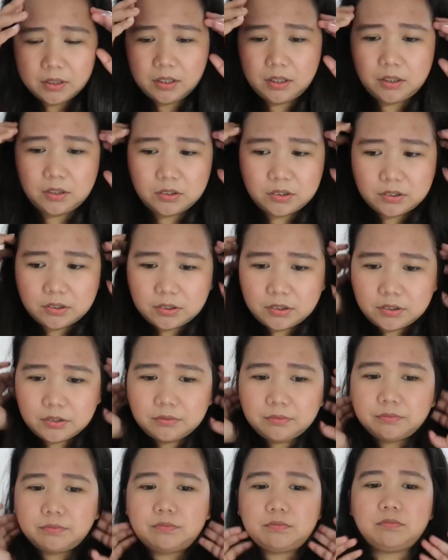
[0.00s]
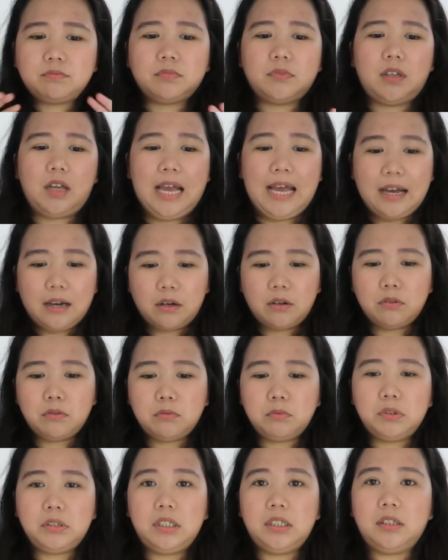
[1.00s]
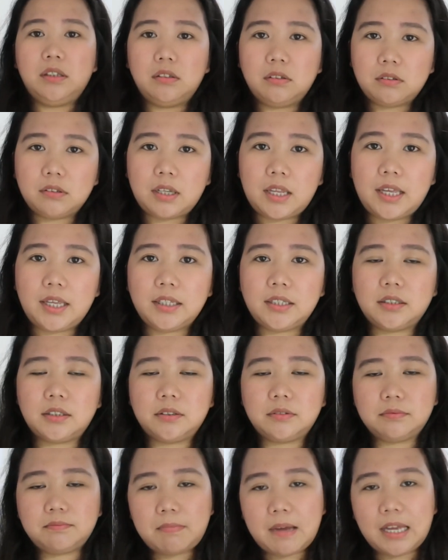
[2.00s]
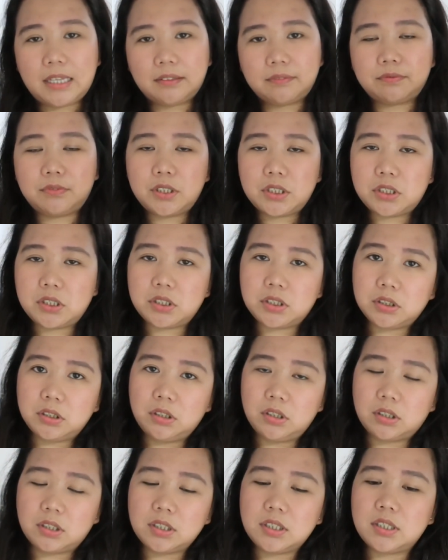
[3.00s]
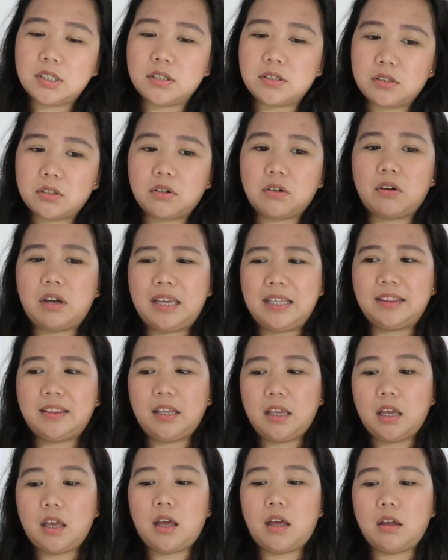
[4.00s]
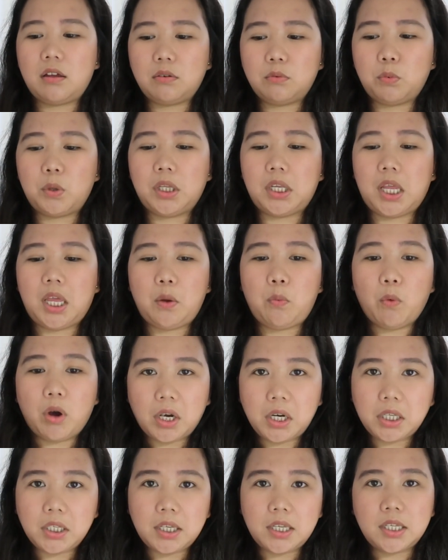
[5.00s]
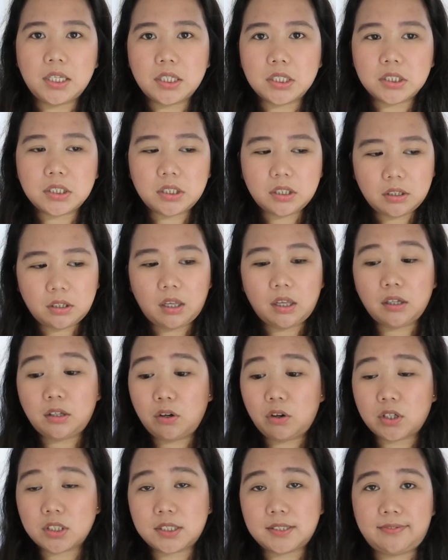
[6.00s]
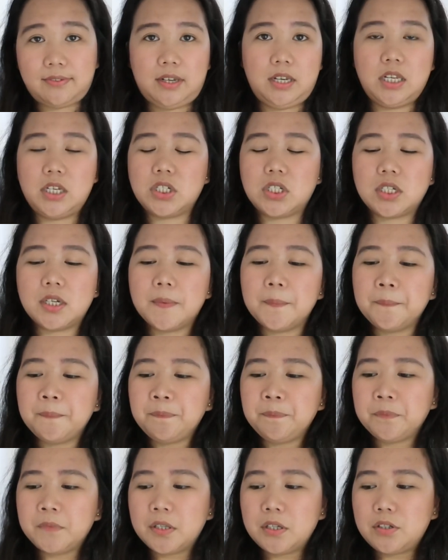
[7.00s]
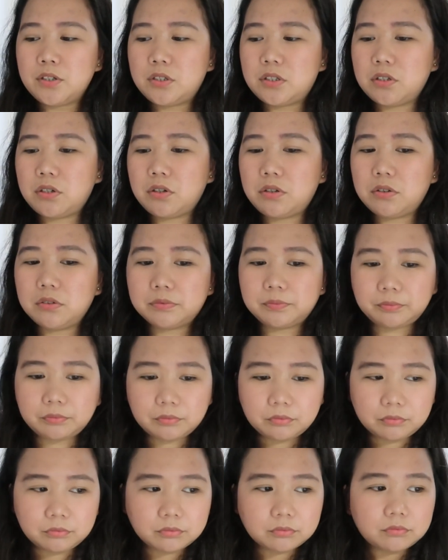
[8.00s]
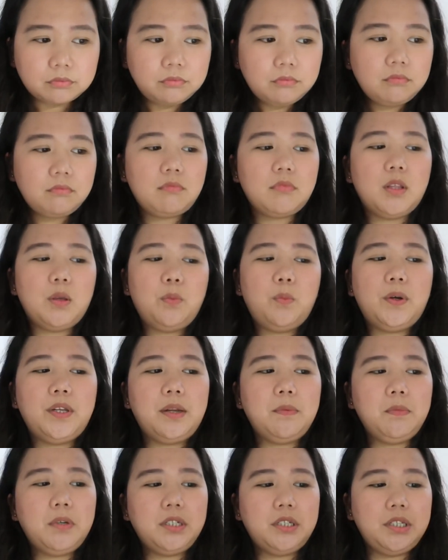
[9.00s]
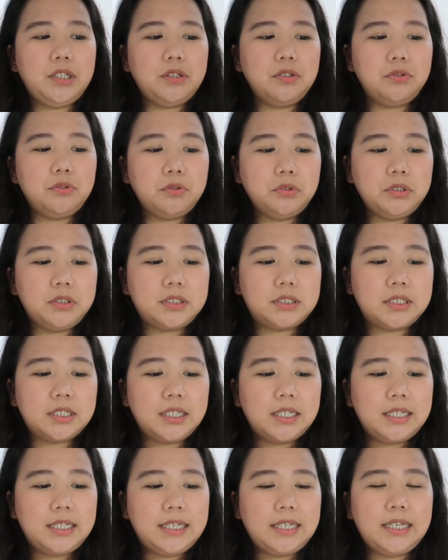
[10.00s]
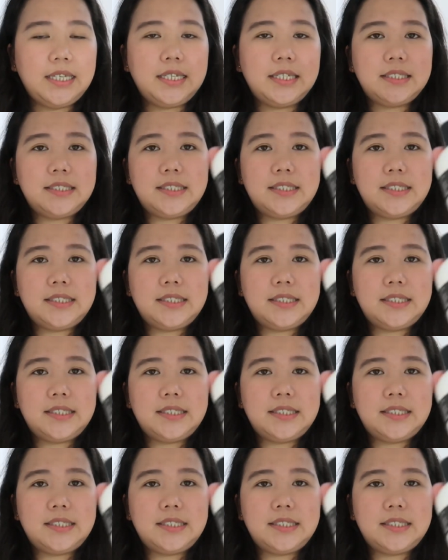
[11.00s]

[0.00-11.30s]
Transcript: on how would it look like matte versus gloss. So I think what I wanted is a gloss finish. So what I'm gonna use is